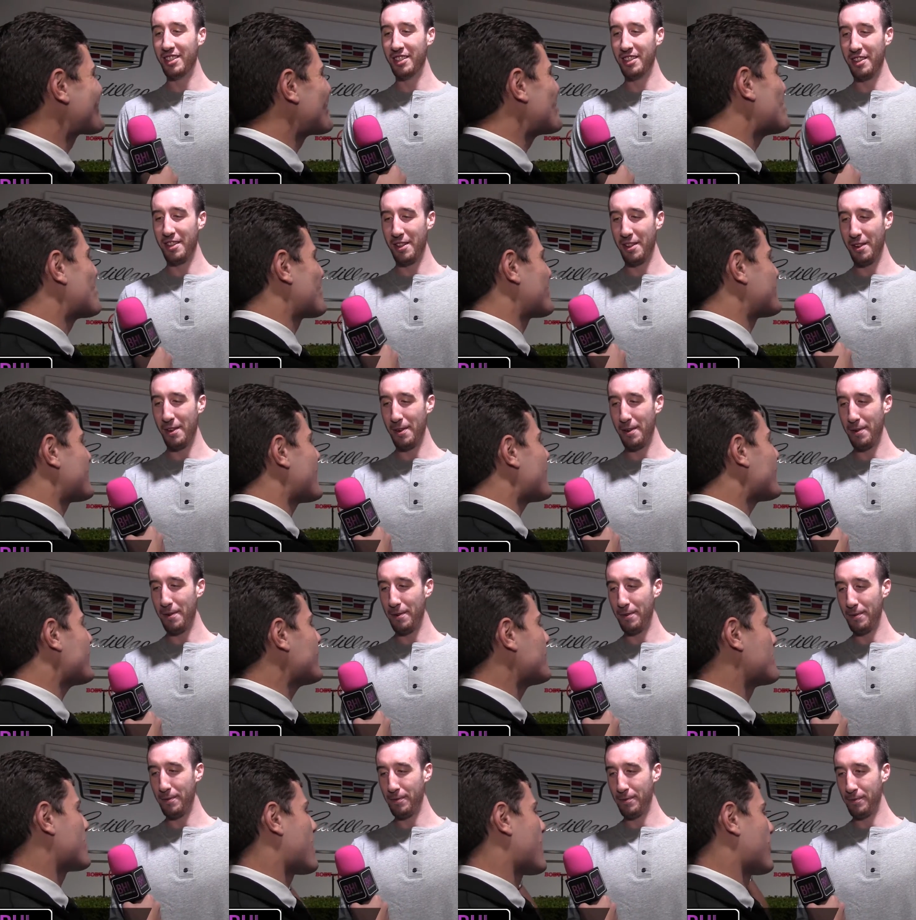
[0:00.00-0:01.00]
Speaker 1: So you were
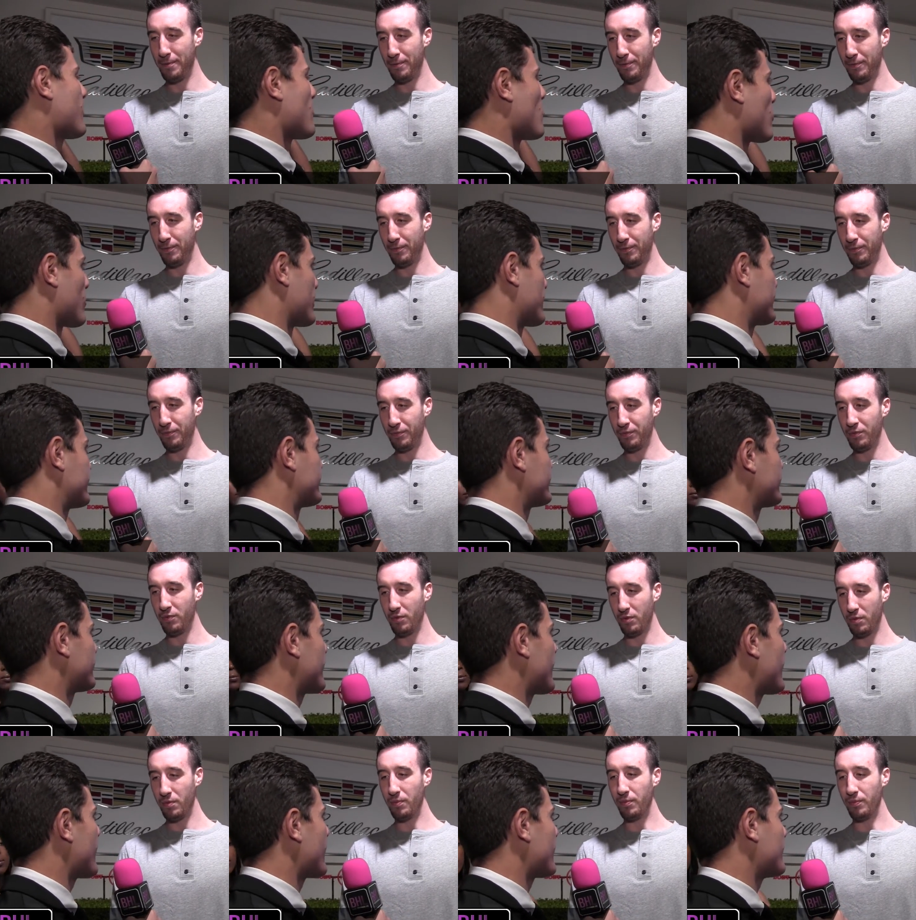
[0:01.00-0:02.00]
taken by the Hornets,
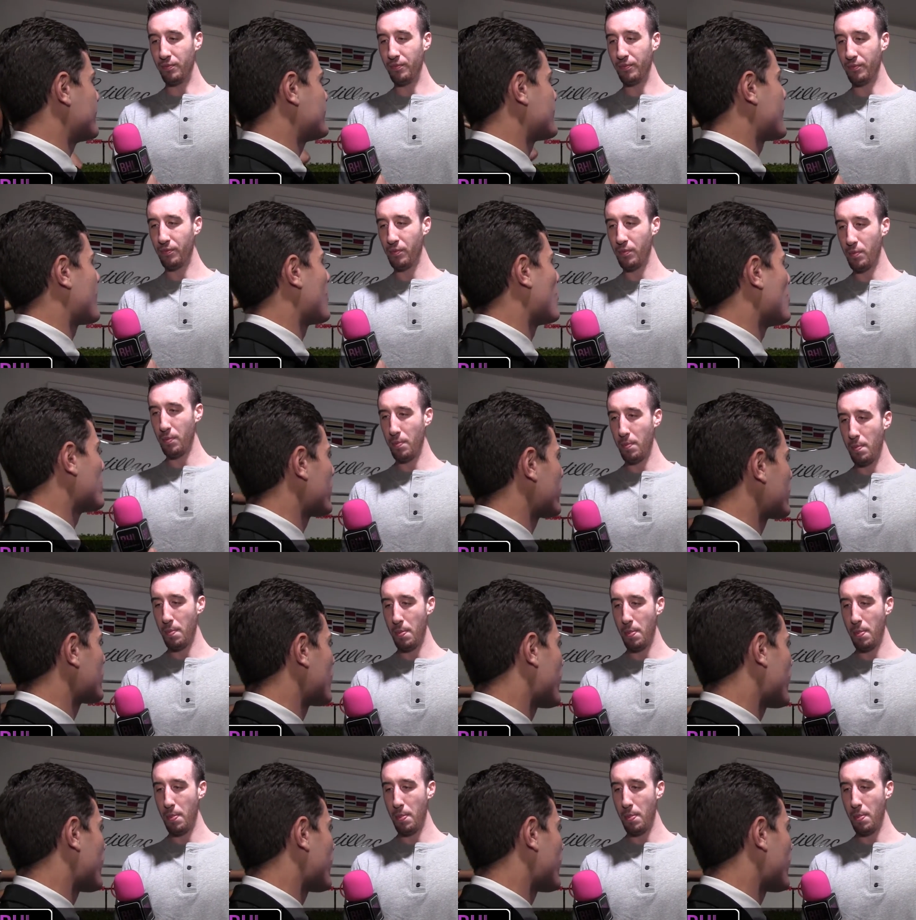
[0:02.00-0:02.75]
and one of the